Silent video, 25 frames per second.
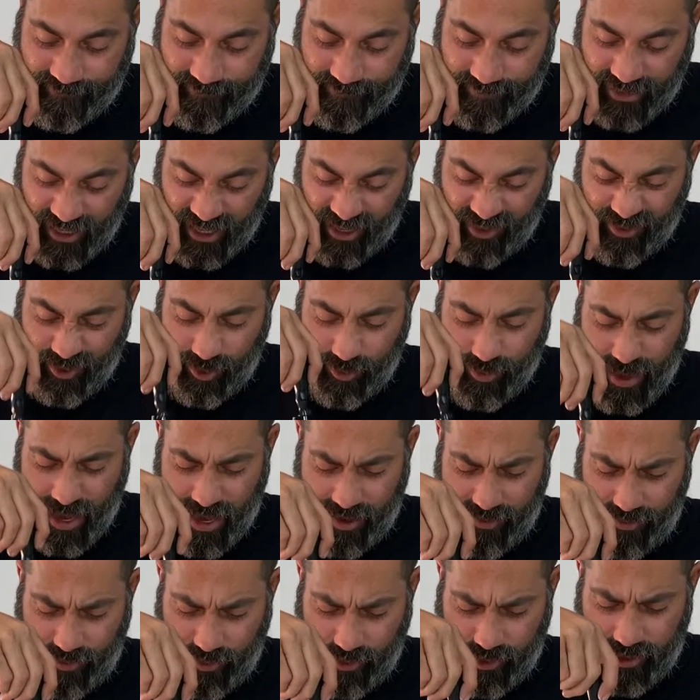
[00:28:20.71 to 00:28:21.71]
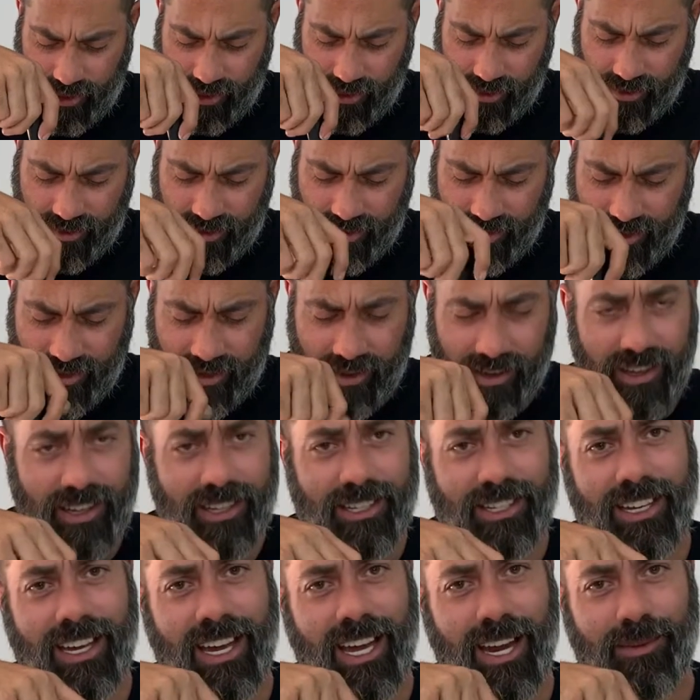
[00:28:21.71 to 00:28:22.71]
I feel bad for you, because
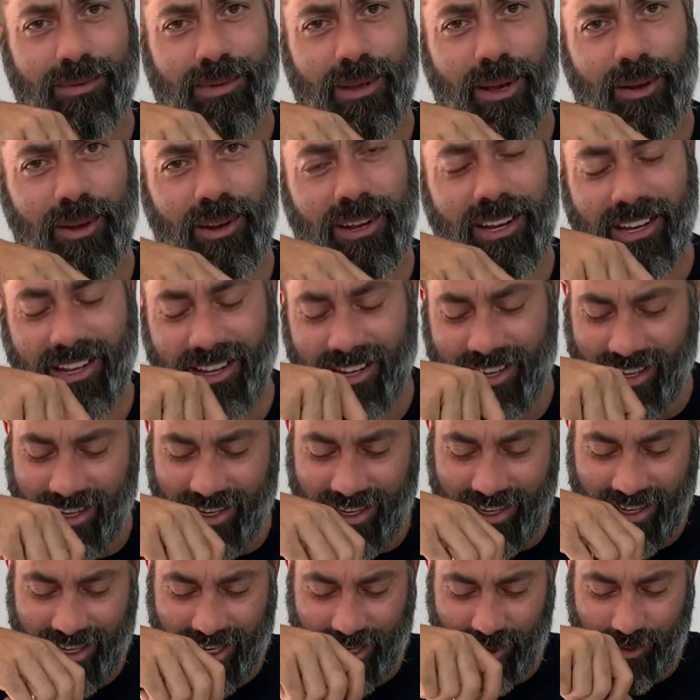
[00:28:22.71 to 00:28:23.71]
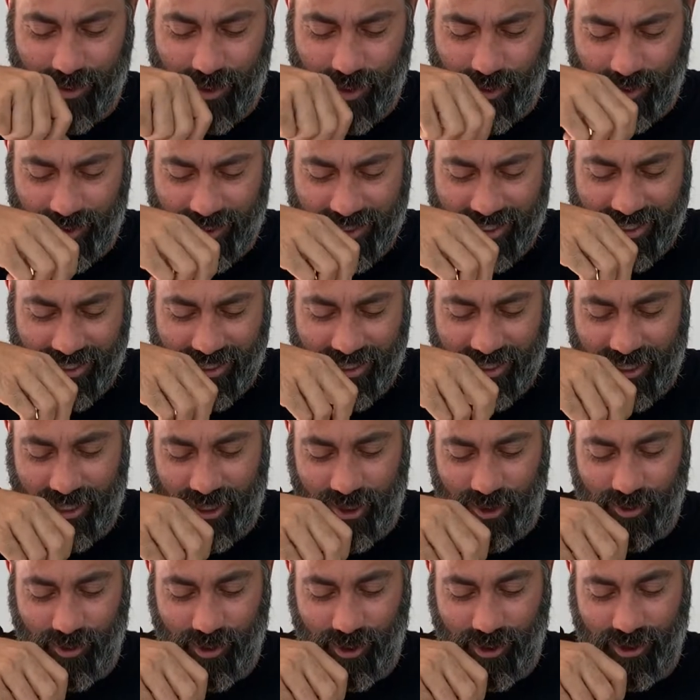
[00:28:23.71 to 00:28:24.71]
you got to be able to see the
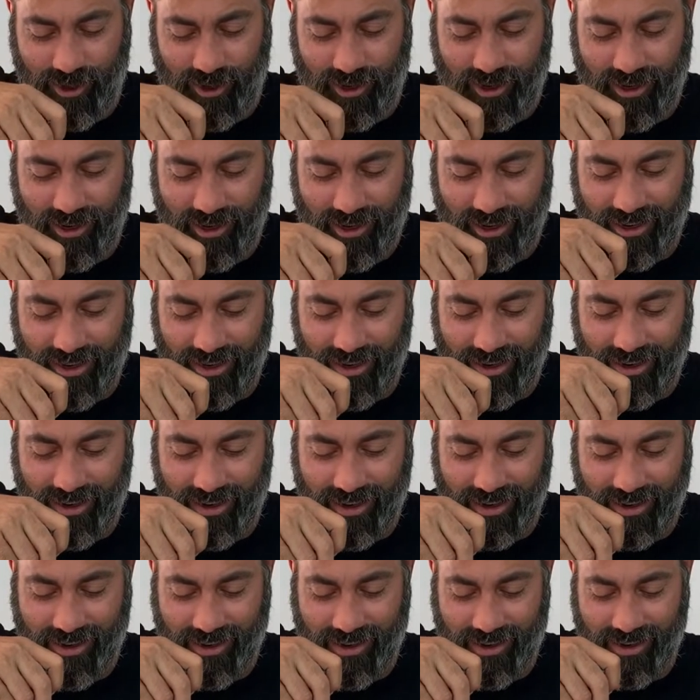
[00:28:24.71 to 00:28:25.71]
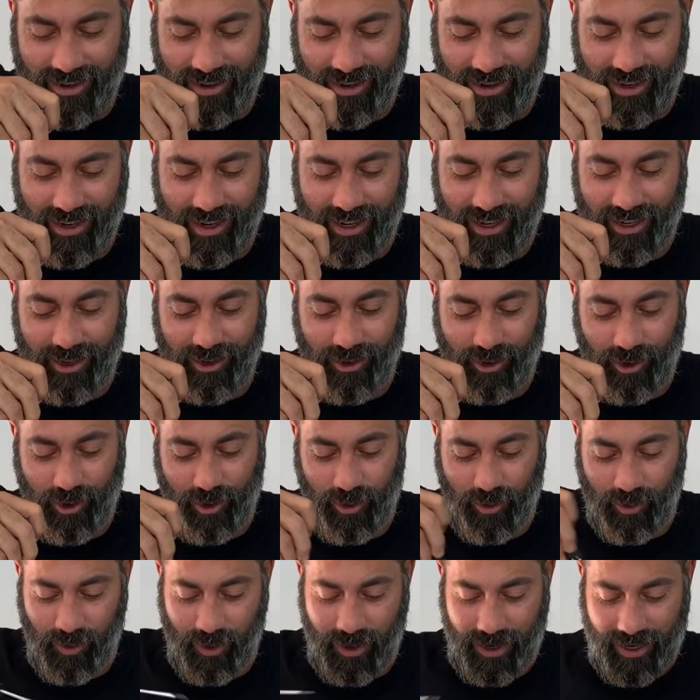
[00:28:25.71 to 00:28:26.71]
humor in your
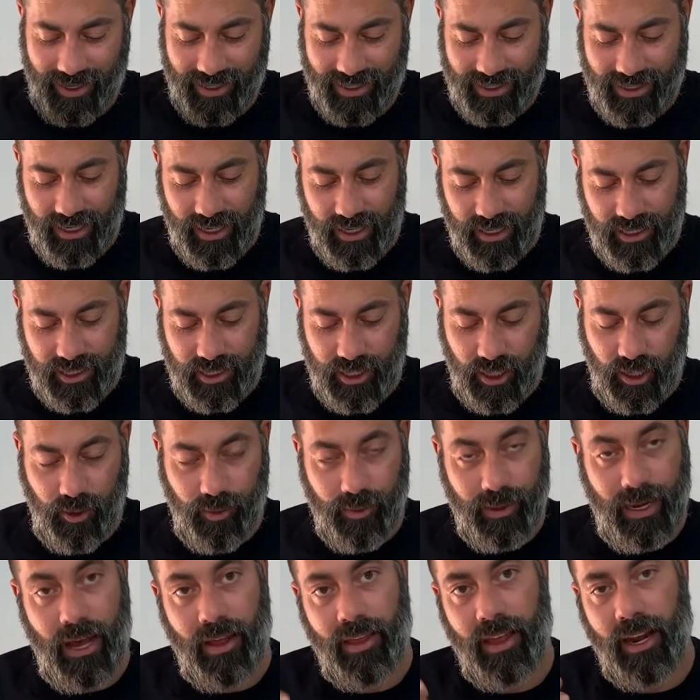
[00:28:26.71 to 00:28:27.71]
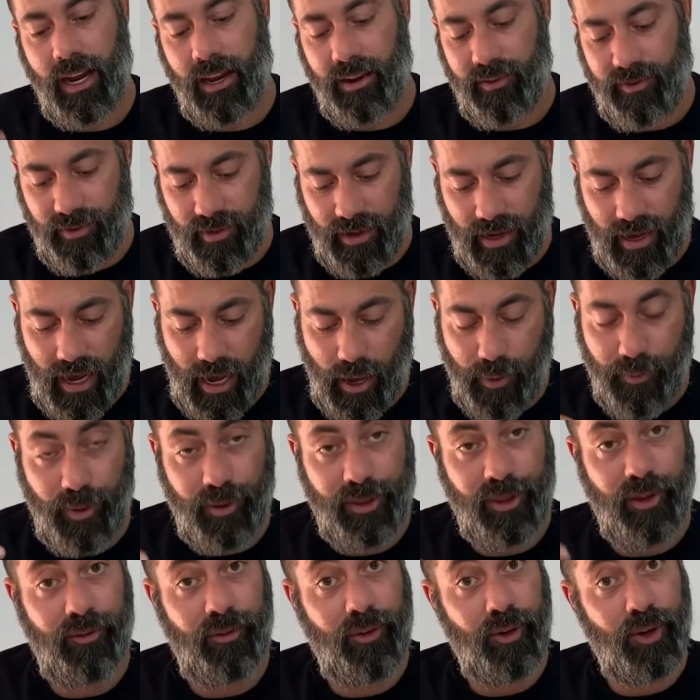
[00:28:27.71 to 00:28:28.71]
own ways. So now that I put
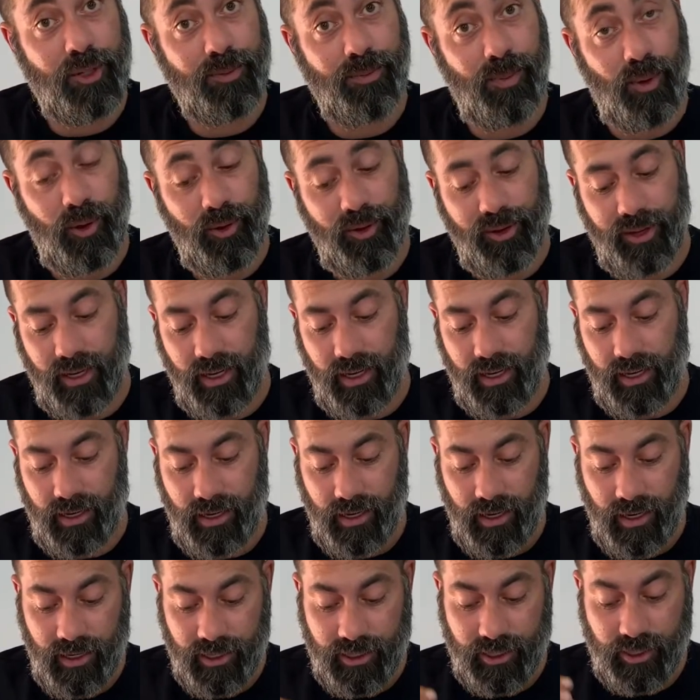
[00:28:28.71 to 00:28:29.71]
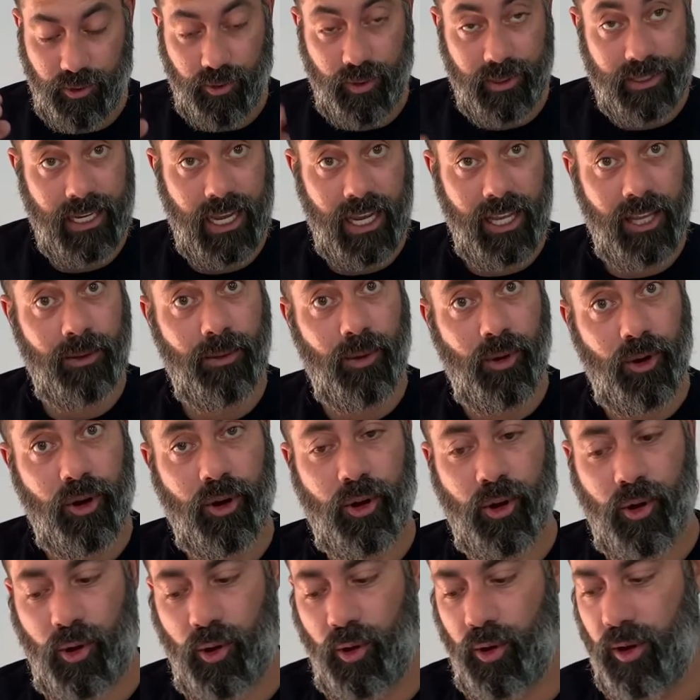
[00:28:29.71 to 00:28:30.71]
the first bolt in to retain the motor
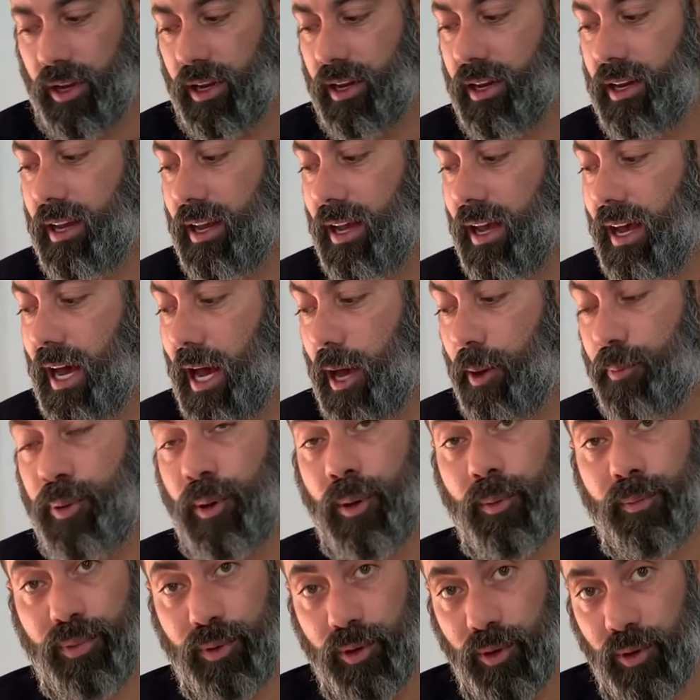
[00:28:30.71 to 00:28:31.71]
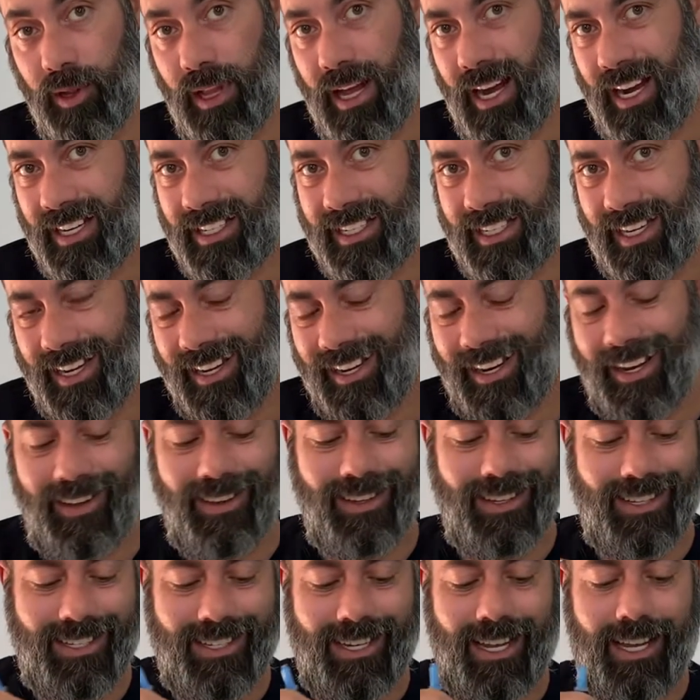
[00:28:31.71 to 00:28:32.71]
to hold it, I put blue Loctite on the
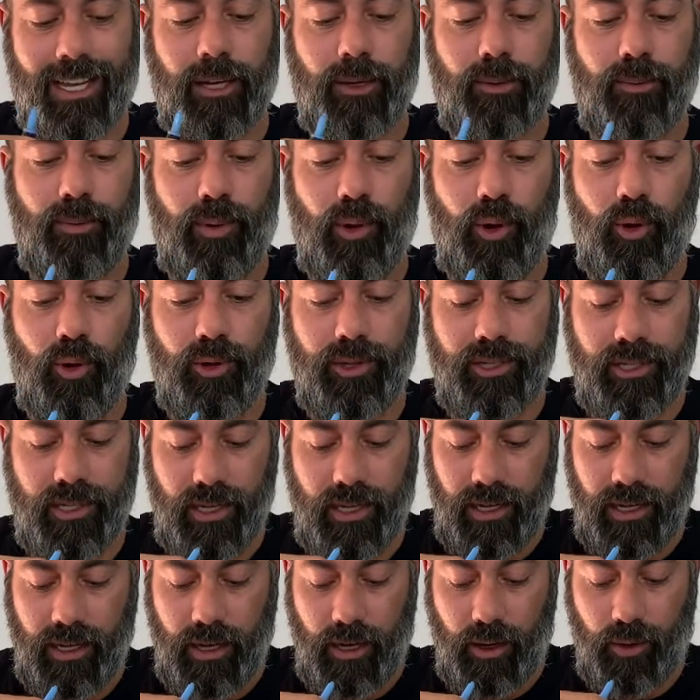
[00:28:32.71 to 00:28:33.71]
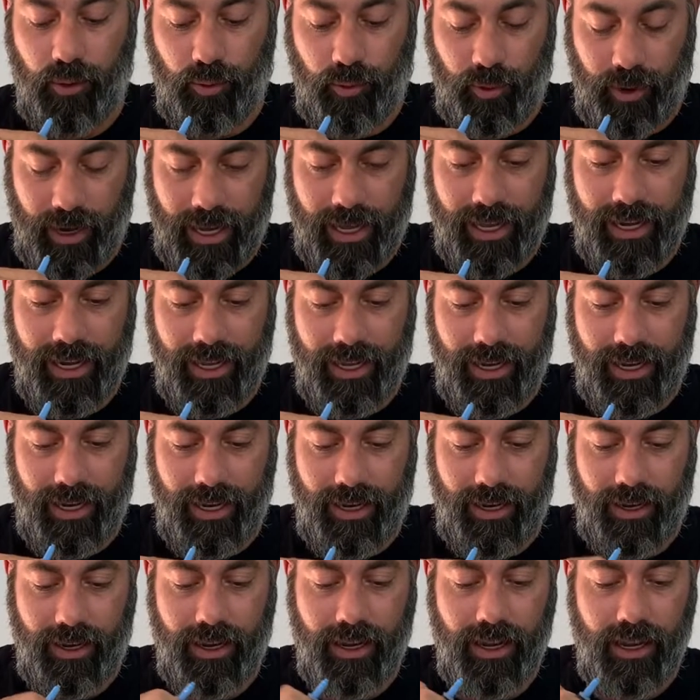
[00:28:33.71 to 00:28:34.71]
second bolt, ran it
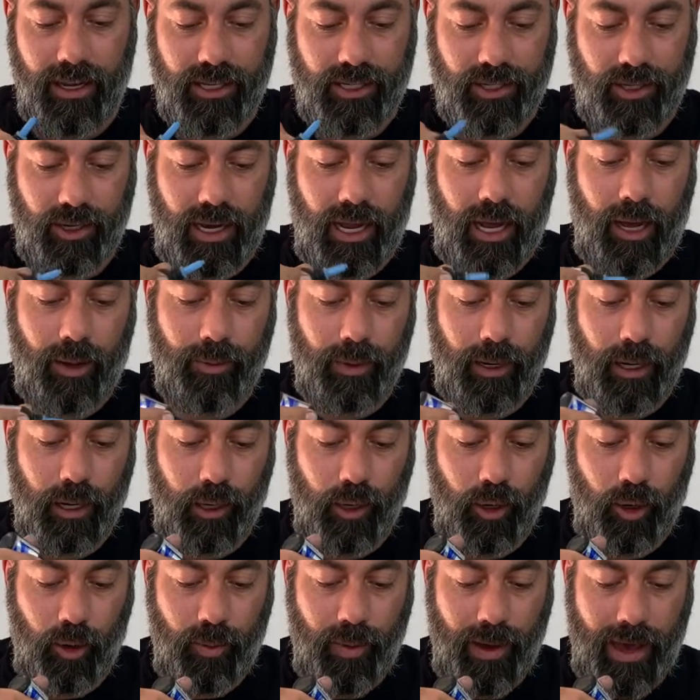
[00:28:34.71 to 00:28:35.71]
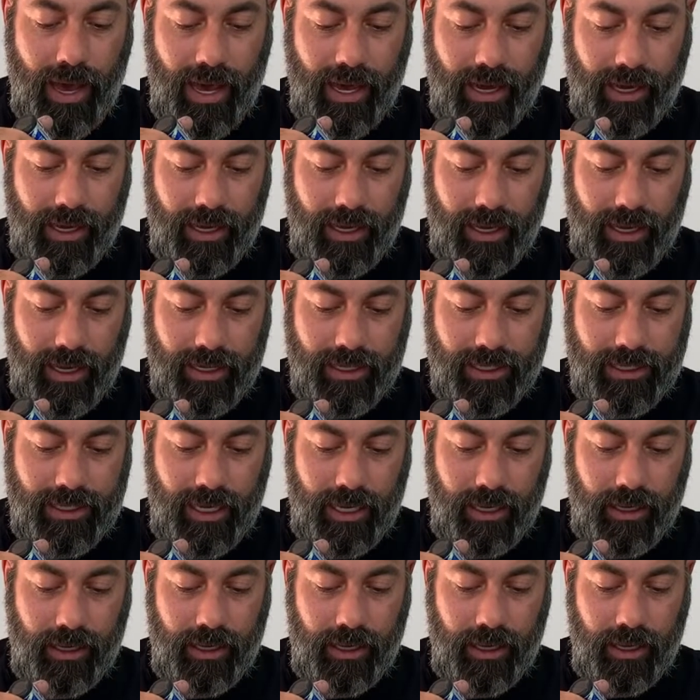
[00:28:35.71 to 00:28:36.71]
in. So now I'm going to go back and
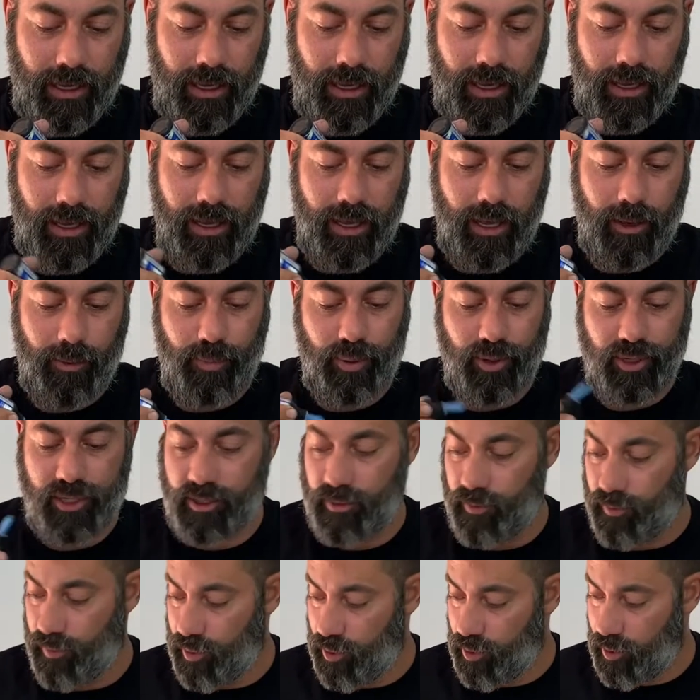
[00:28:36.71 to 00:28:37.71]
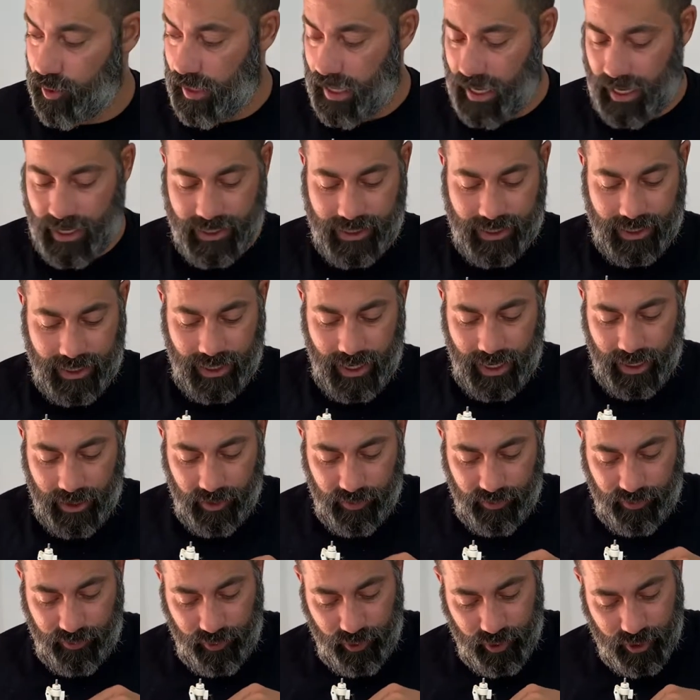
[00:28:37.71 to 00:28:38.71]
put some blue Loctite on the
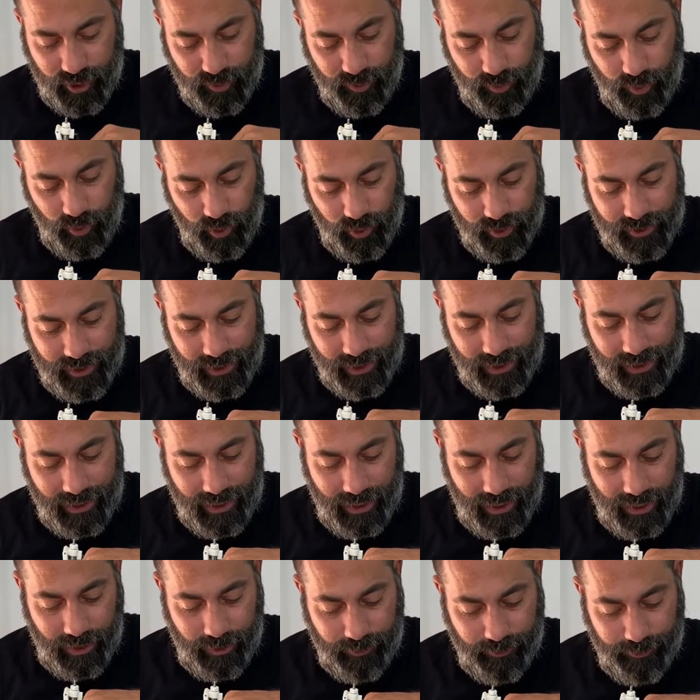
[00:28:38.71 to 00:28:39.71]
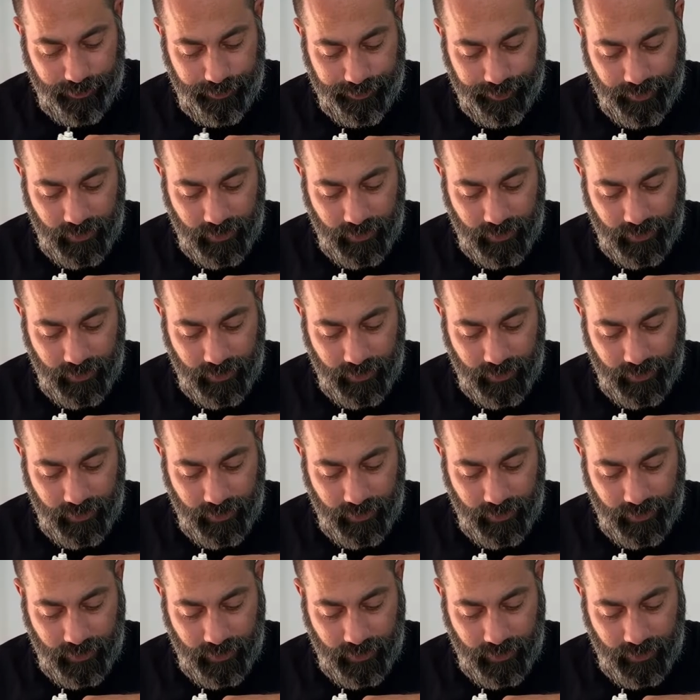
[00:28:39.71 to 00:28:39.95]
first bolt again.